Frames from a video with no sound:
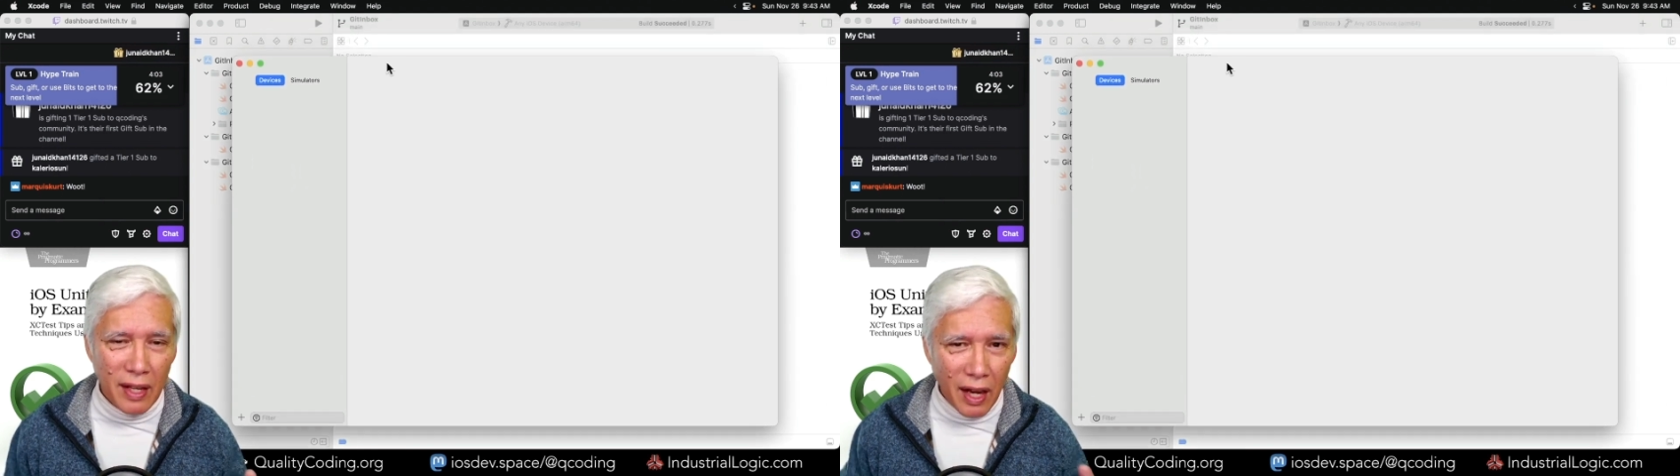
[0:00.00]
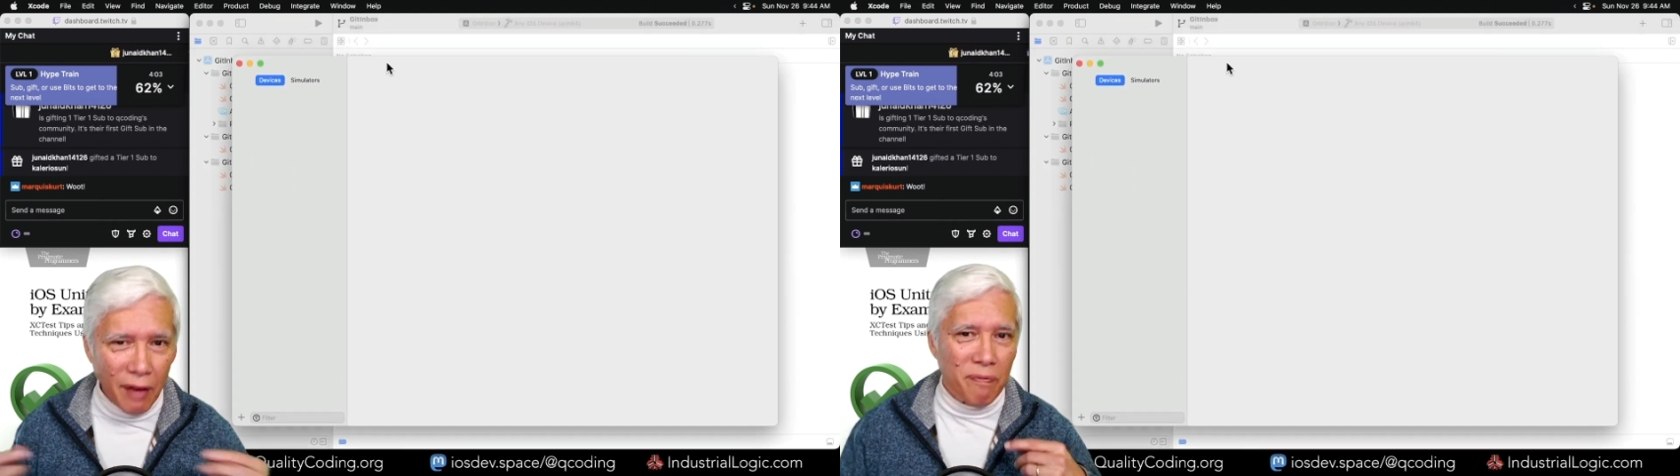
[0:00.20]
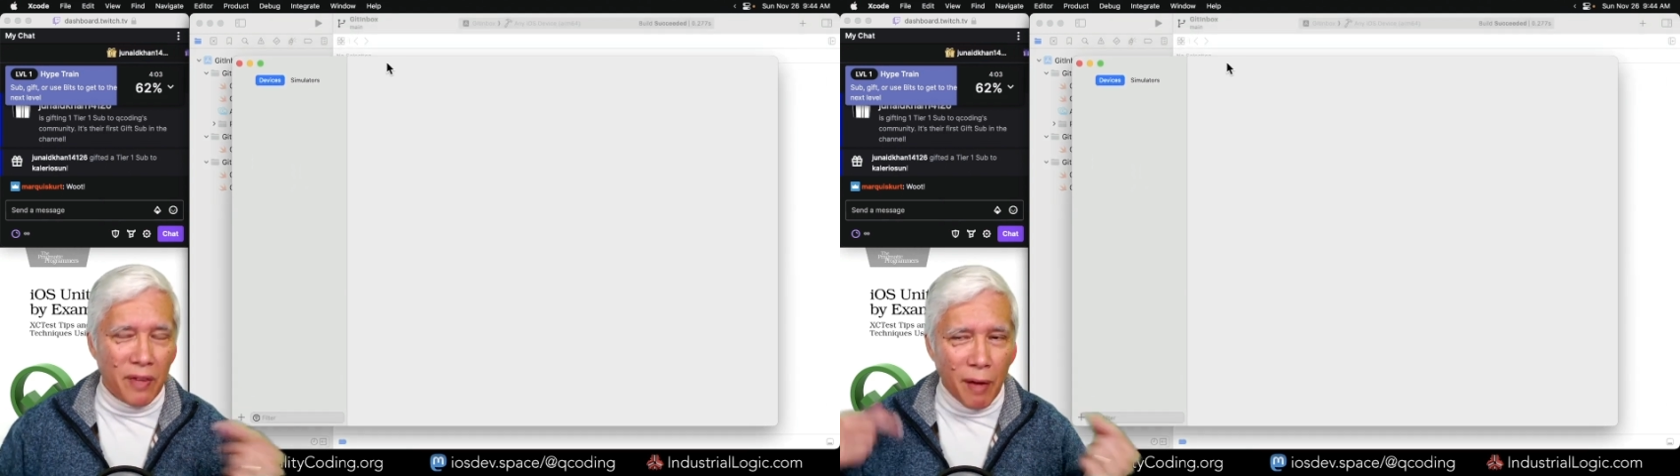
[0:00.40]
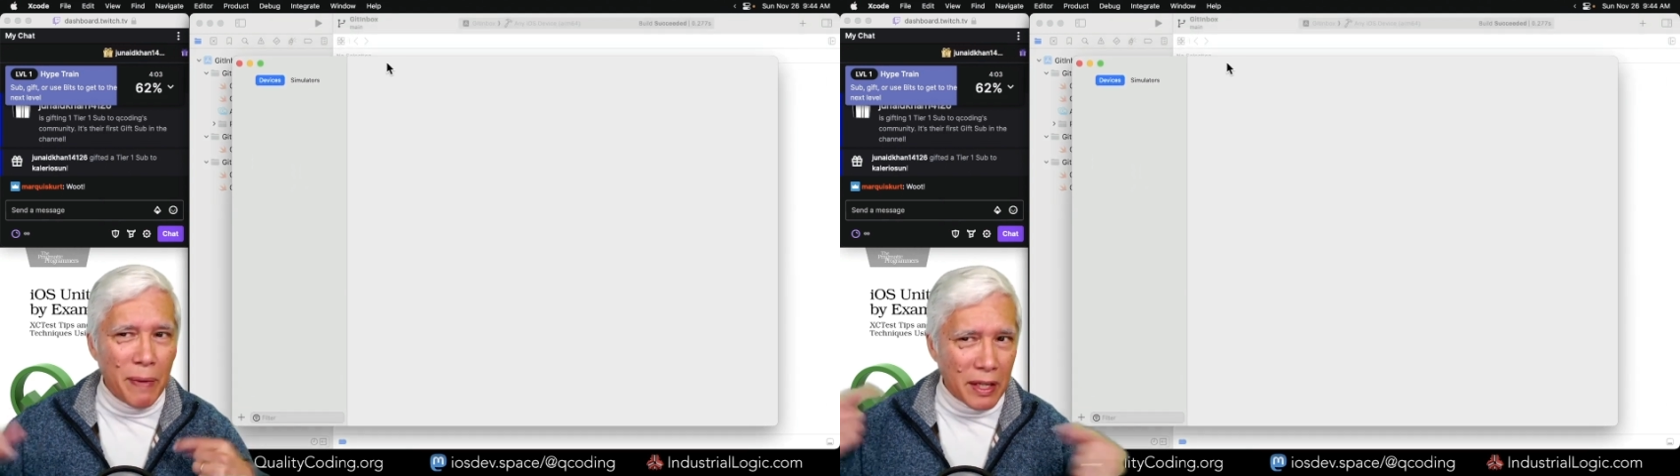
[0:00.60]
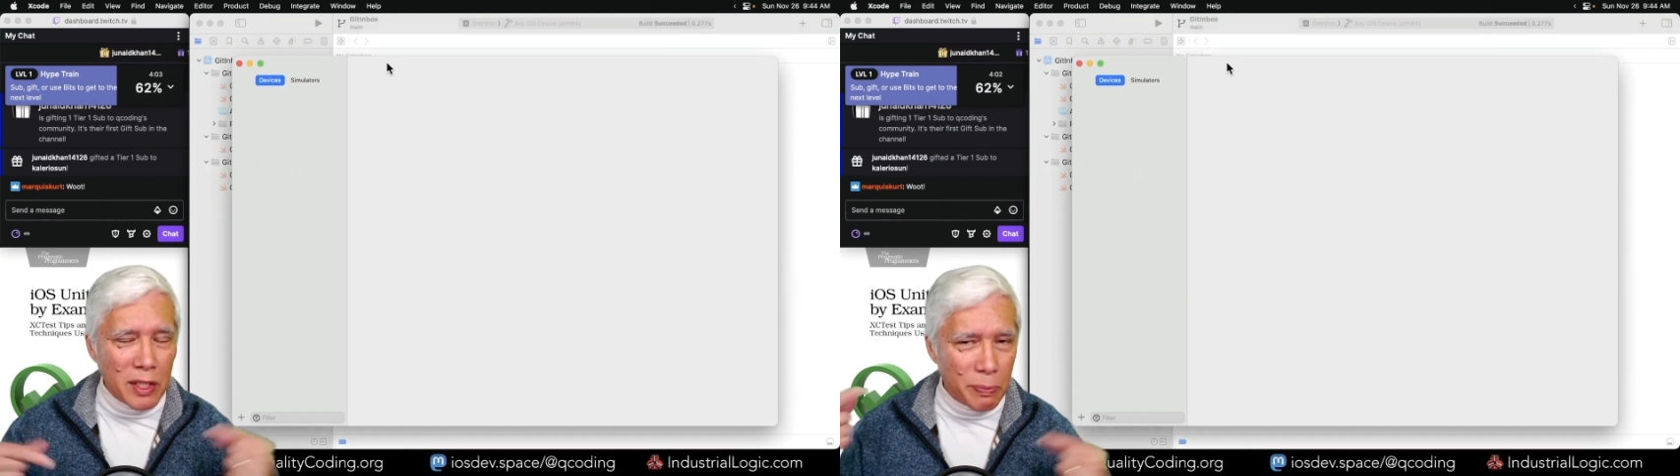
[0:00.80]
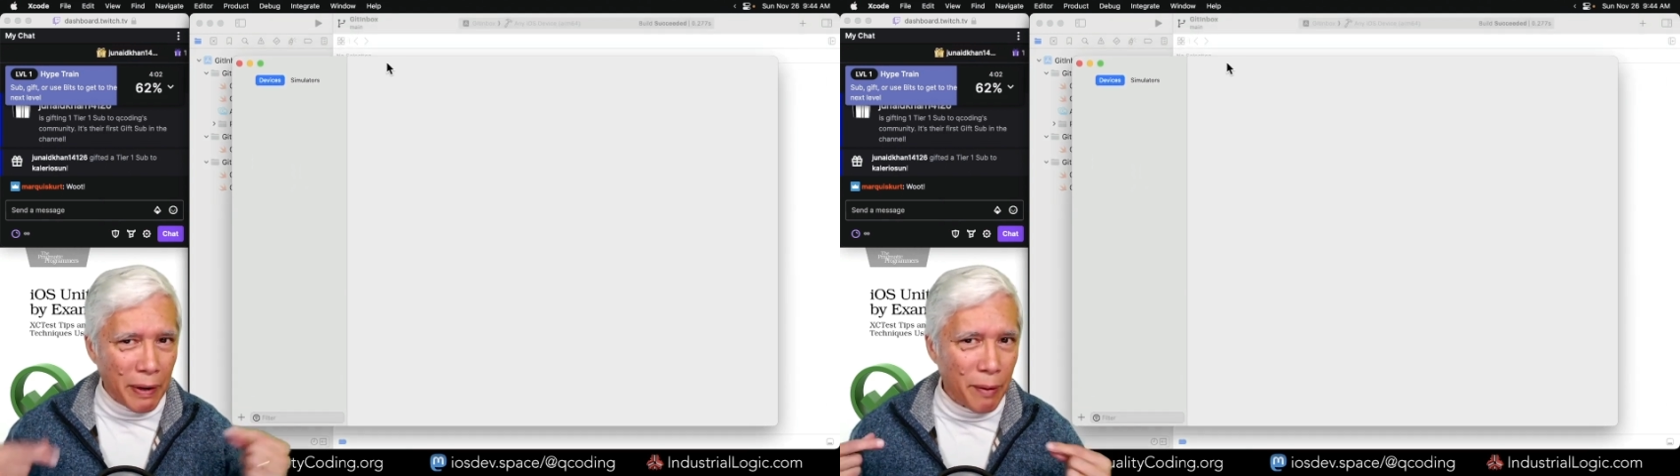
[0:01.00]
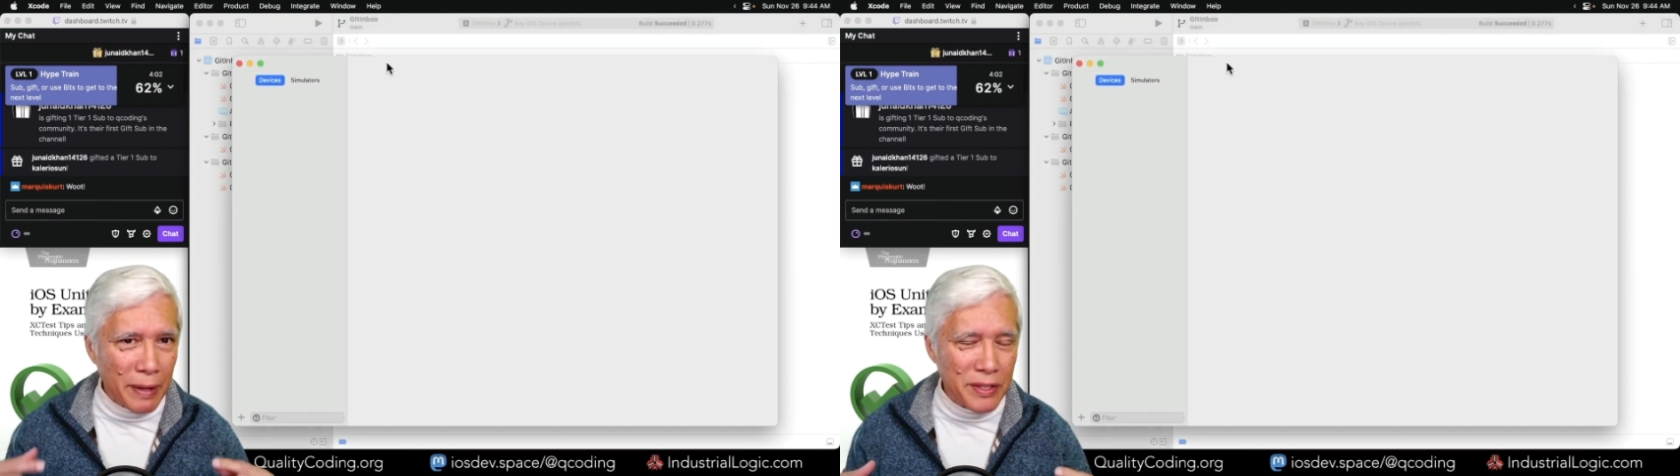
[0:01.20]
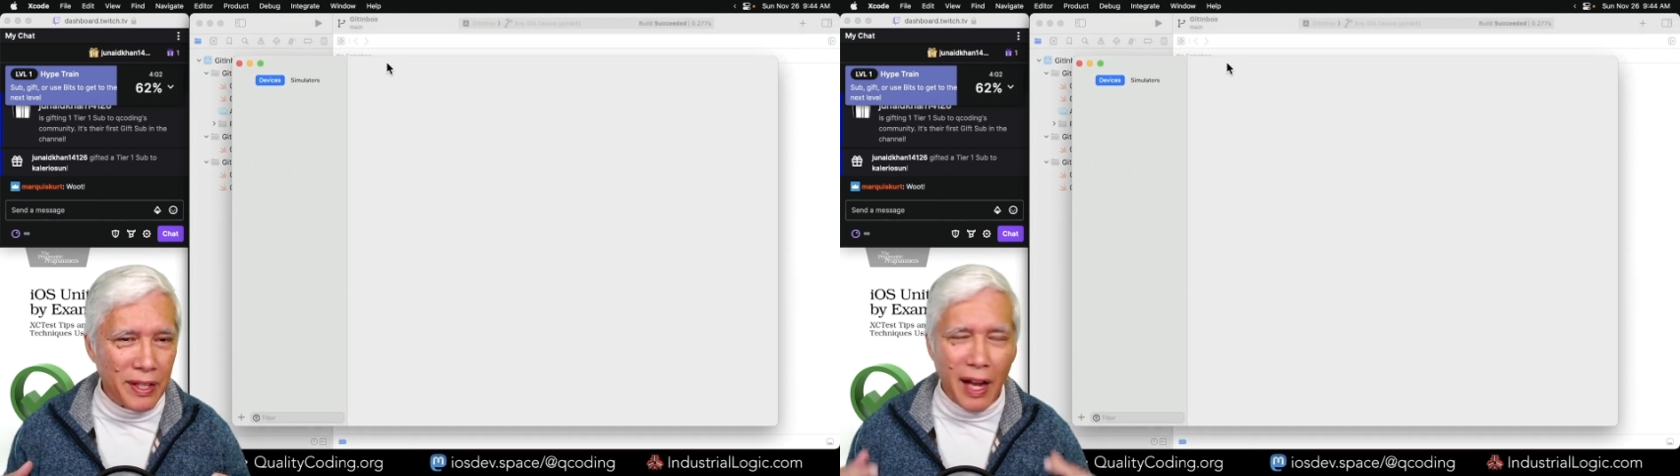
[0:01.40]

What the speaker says: I've been experimenting.